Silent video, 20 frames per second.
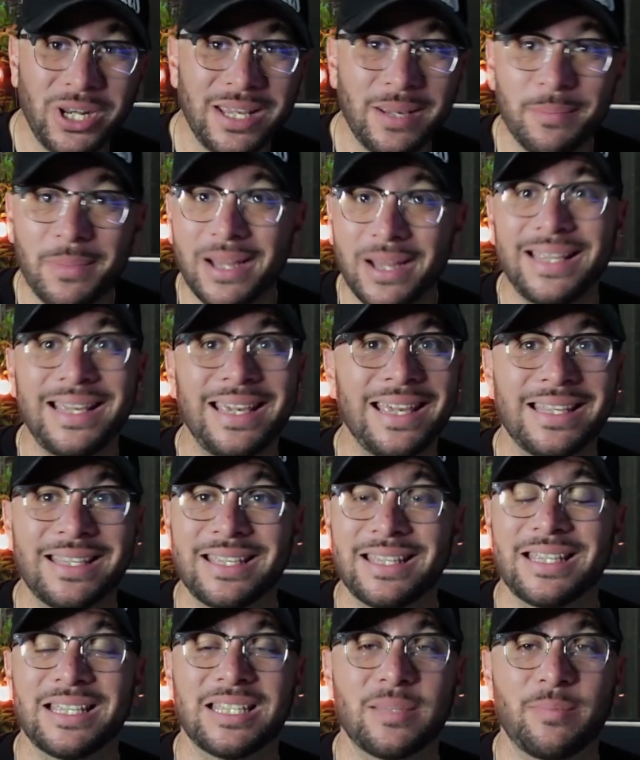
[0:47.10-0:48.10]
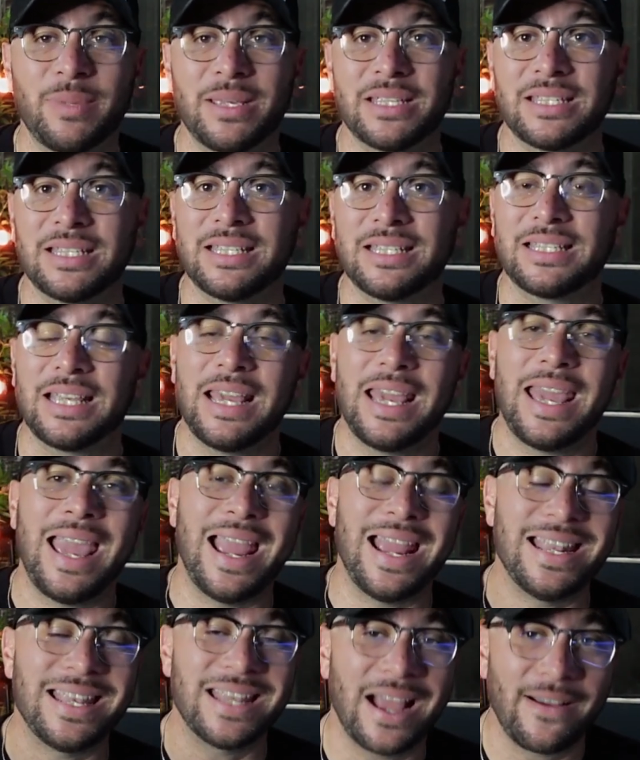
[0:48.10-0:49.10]
money into this business
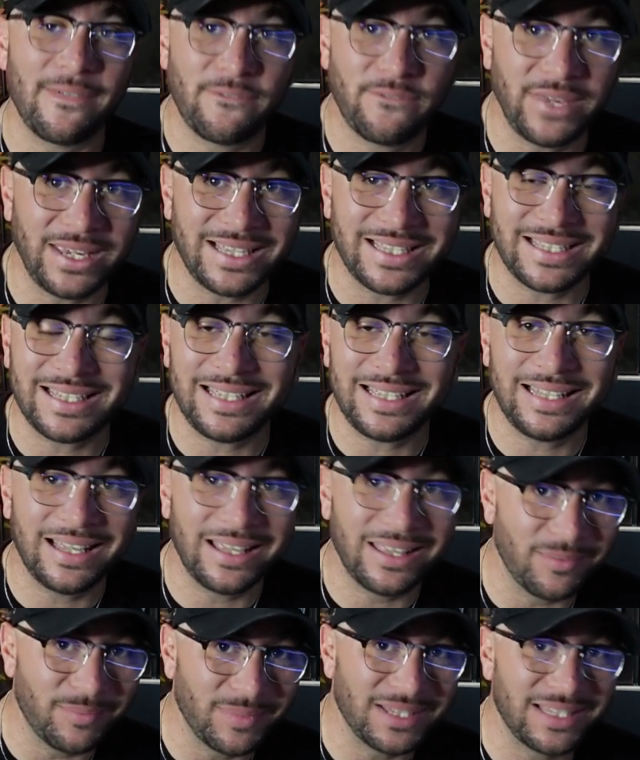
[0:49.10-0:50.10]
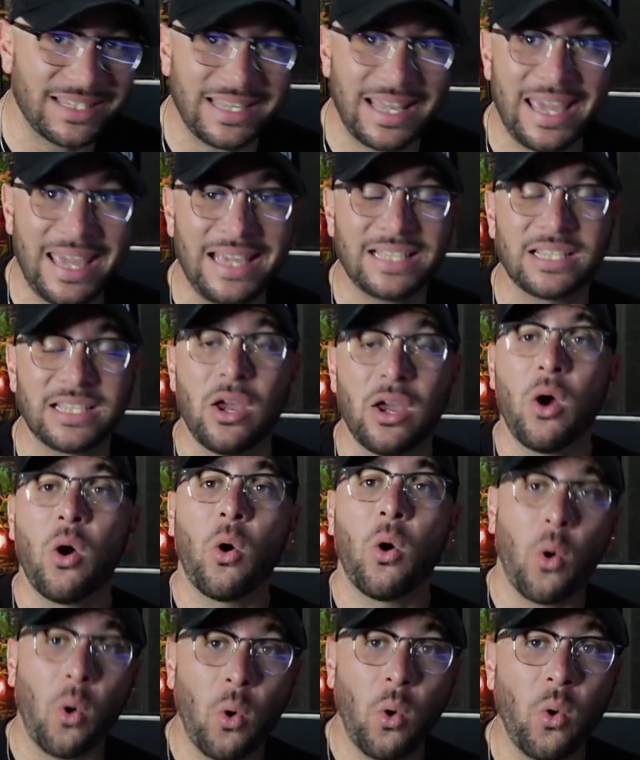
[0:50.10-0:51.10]
and not fixing the mistakes,
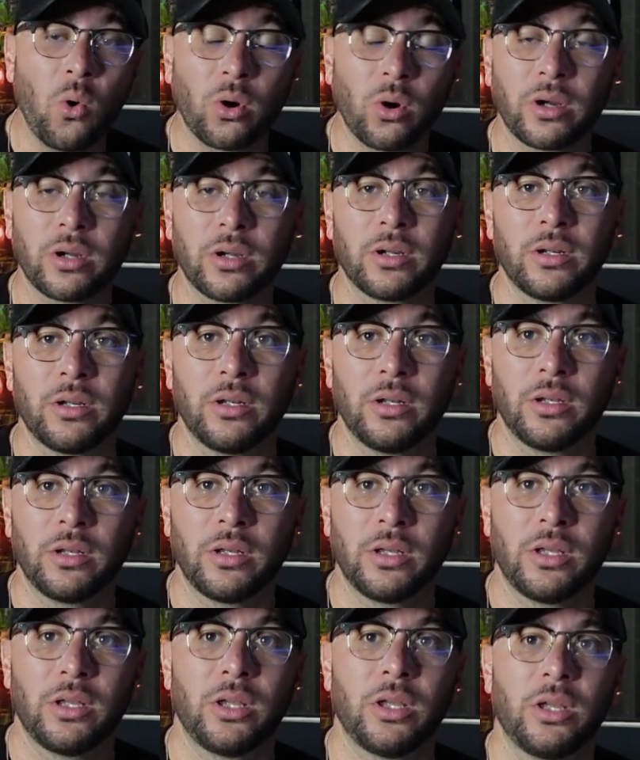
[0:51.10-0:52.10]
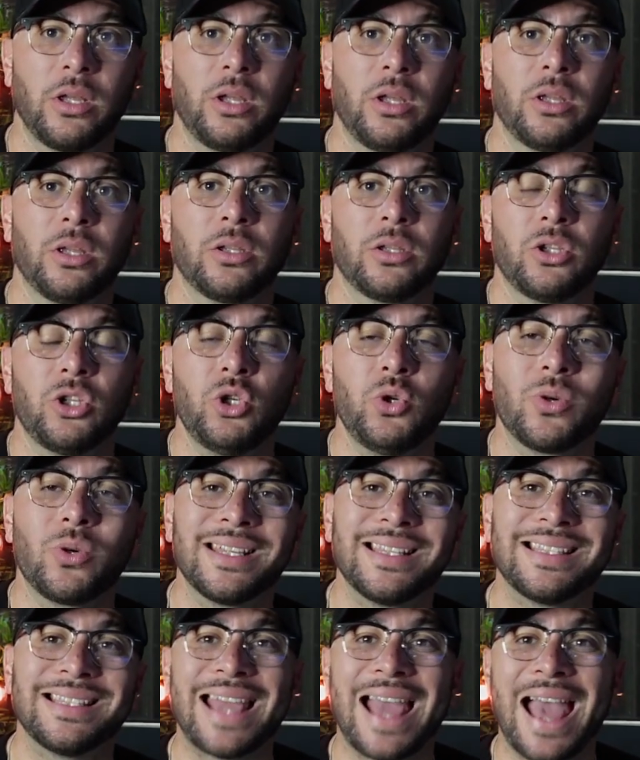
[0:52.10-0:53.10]
or you
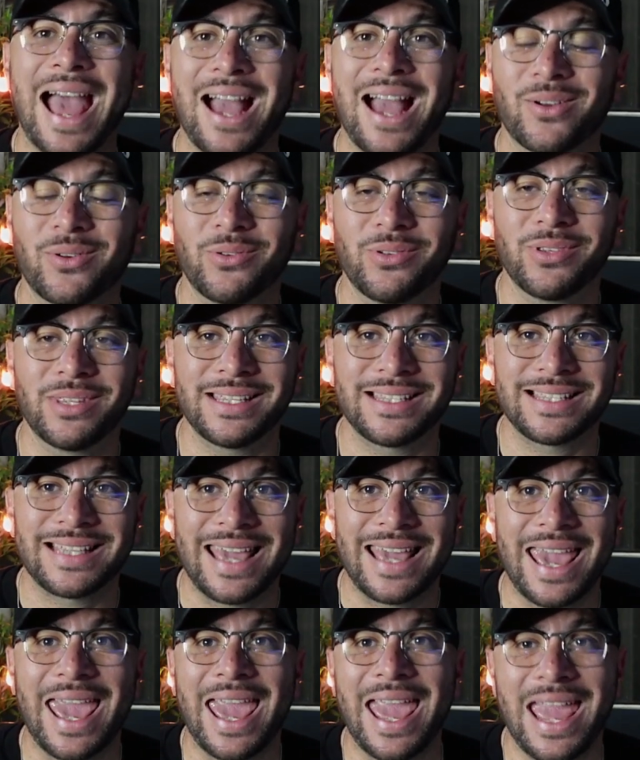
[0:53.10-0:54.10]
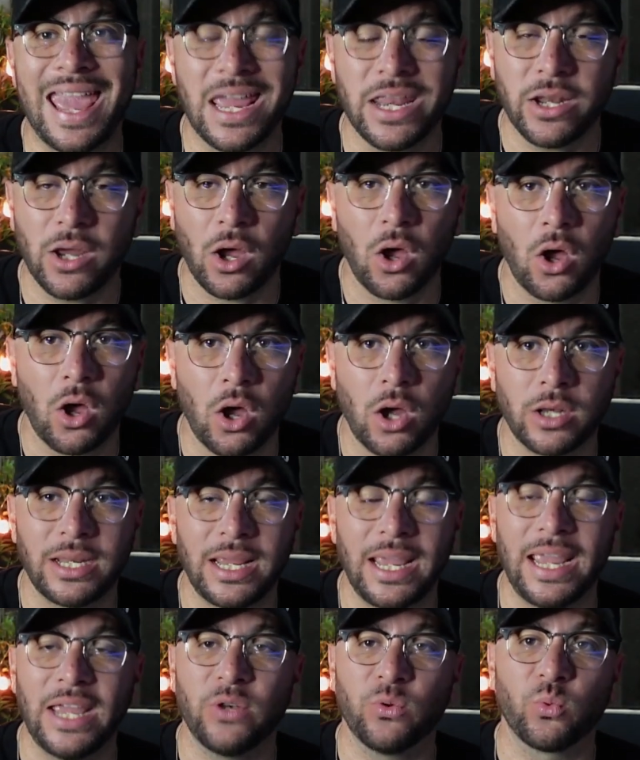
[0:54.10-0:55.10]
can tackle this head on
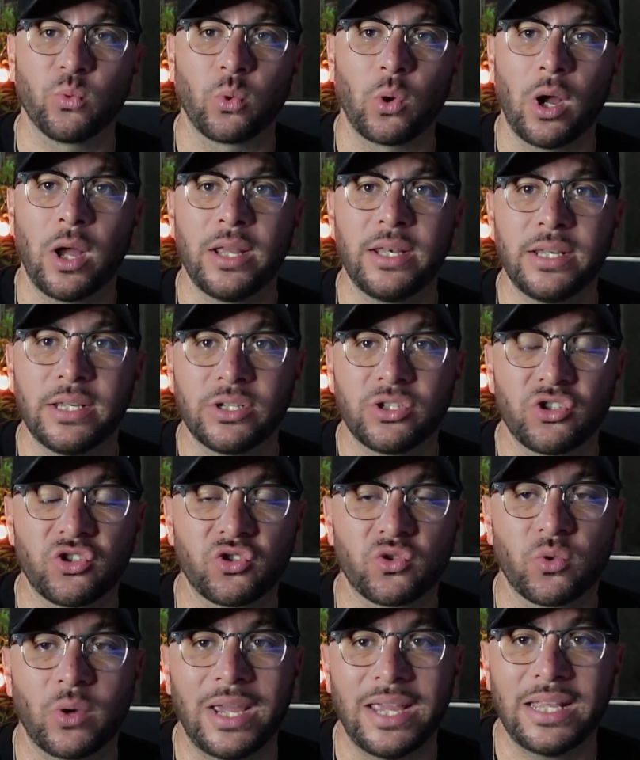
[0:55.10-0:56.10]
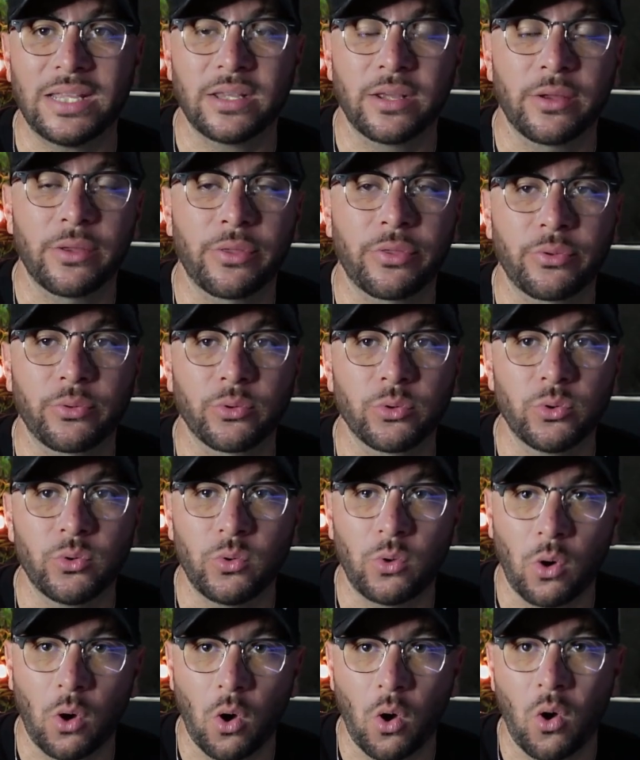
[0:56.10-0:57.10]
and run straight
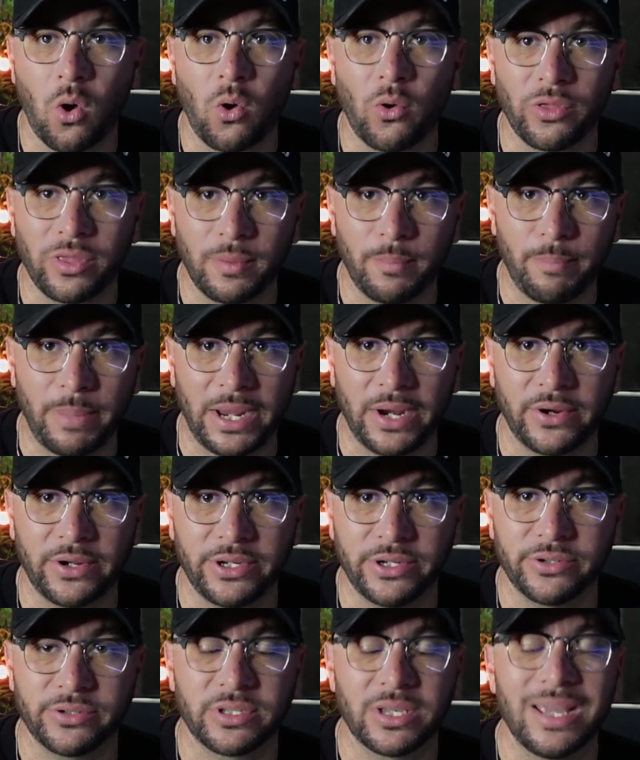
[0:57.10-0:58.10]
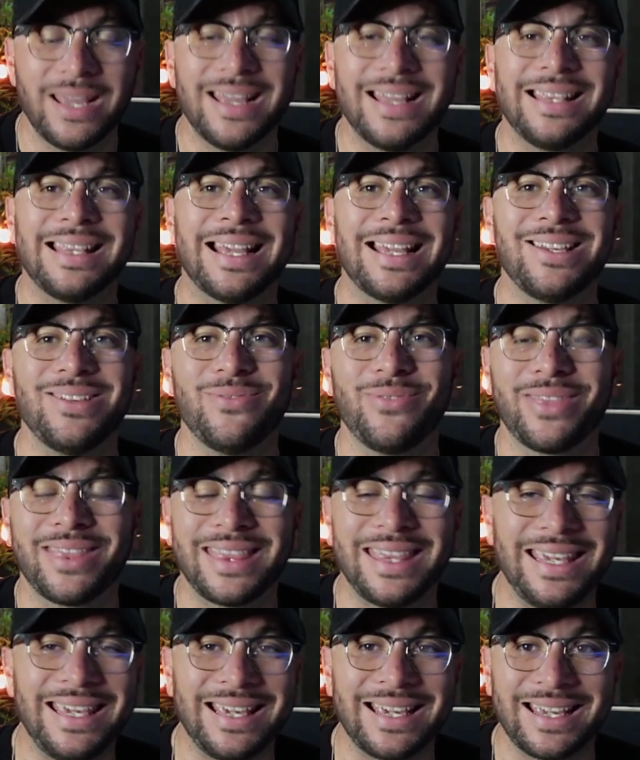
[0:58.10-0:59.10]
through all the barriers that you
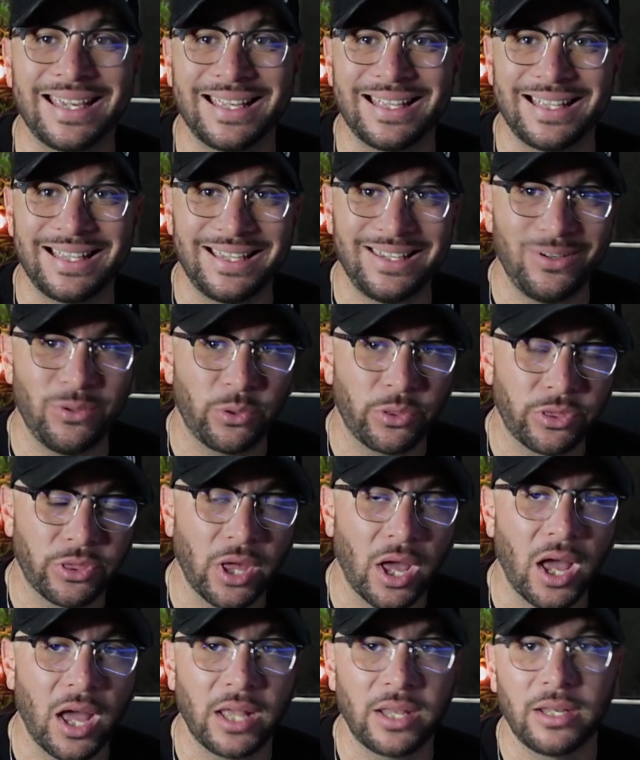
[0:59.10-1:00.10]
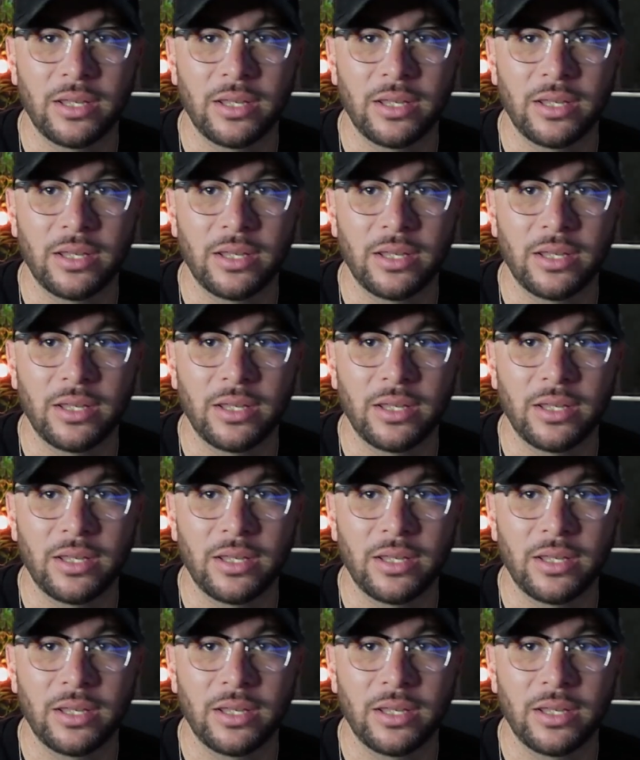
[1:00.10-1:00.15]
think you thought